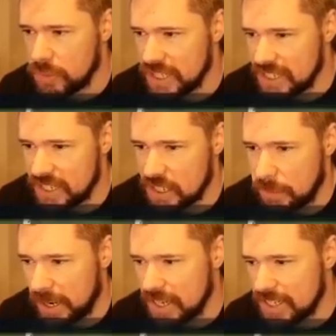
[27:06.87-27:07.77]
into the
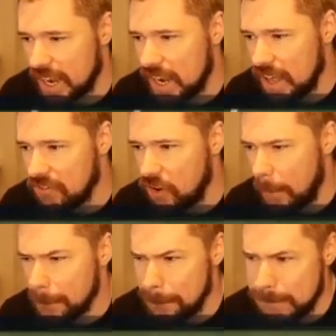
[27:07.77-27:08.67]
space, that left foot,
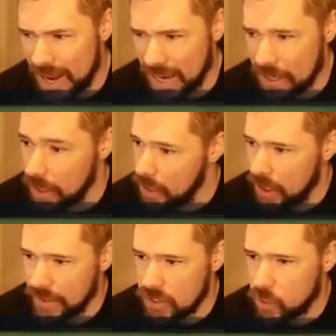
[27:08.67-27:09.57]
bang.
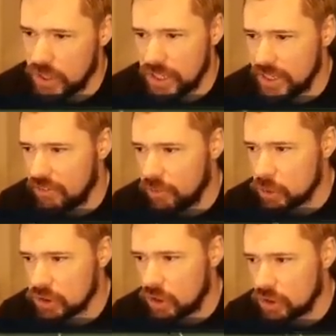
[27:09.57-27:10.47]
And that's why you need that four
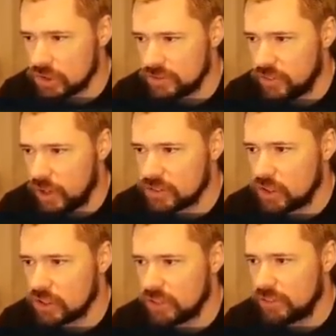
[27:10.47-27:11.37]
stars and five
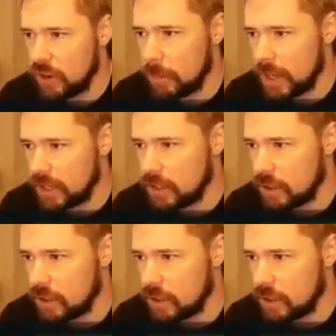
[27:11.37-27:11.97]
stars up front, man.